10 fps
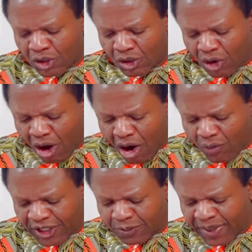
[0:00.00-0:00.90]

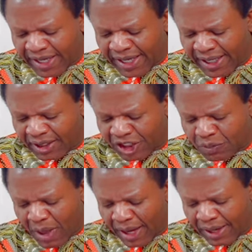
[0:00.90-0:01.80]
Though we speak in
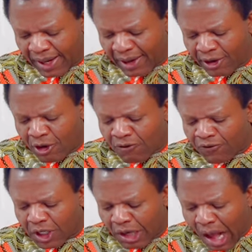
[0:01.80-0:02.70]
this manner,
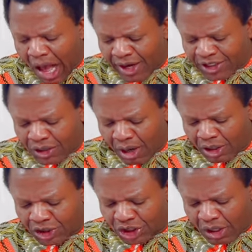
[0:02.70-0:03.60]
for God is not
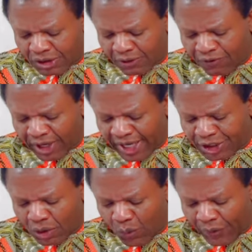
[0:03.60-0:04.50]
unjust to
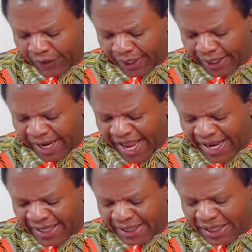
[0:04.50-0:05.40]
forget your work
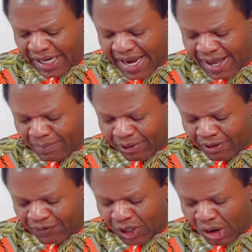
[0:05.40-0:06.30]
and labor
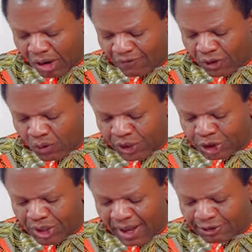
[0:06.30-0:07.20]
of love
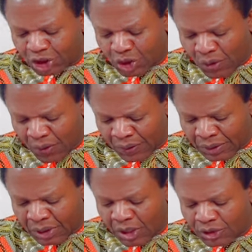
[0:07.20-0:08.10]
which you have
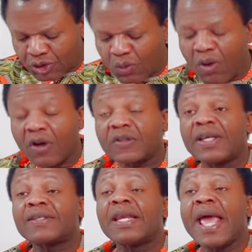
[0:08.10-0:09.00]
shown towards
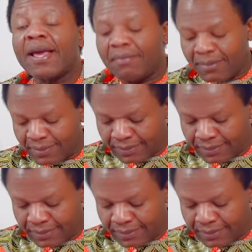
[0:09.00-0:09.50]
his name,